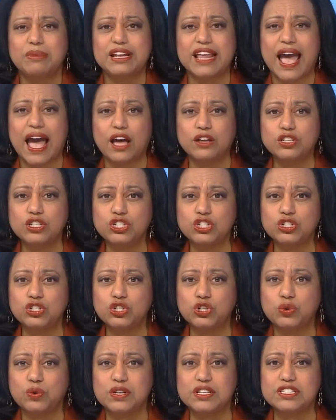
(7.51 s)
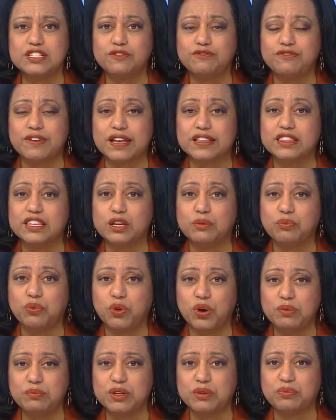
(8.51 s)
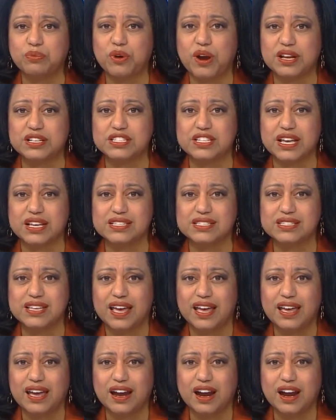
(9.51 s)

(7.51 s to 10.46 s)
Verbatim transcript: But how does your choice affect the appointment process?